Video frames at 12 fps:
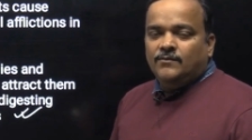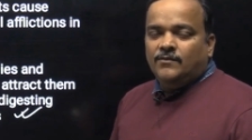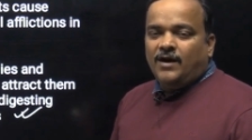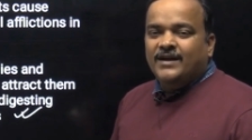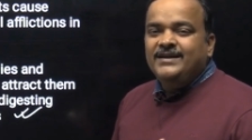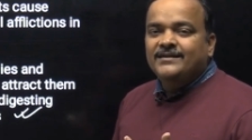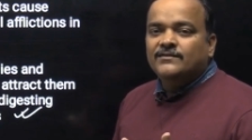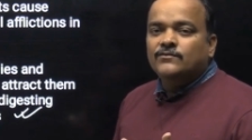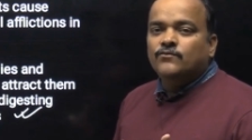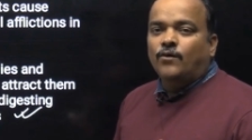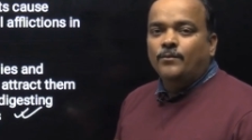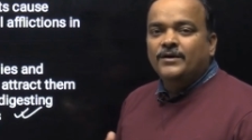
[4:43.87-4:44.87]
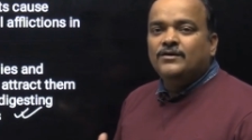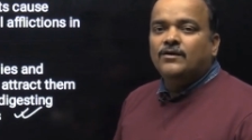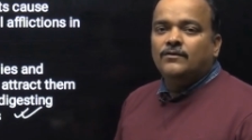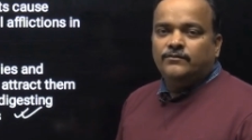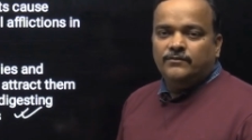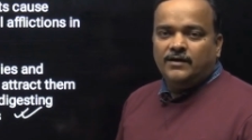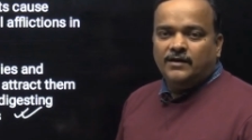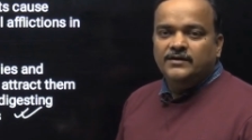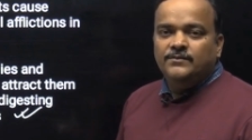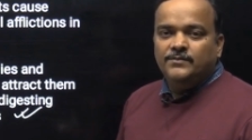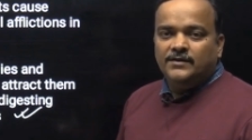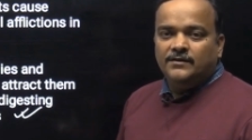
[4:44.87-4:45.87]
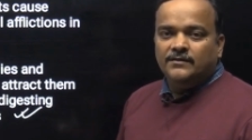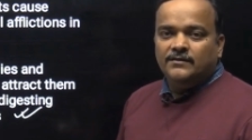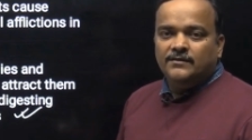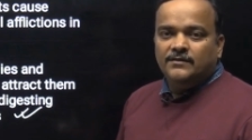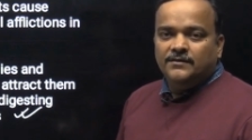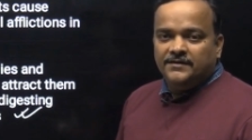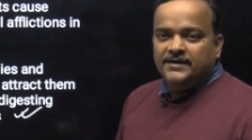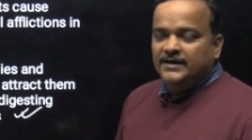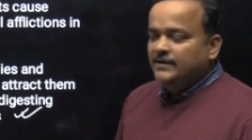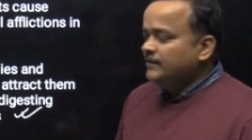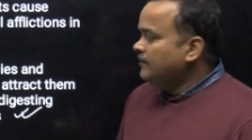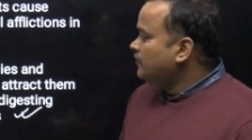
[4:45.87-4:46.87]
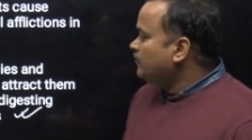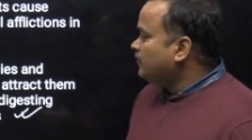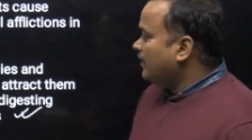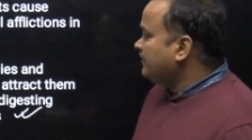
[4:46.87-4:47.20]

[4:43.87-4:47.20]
Honey is vomit of honeybee. Okay. So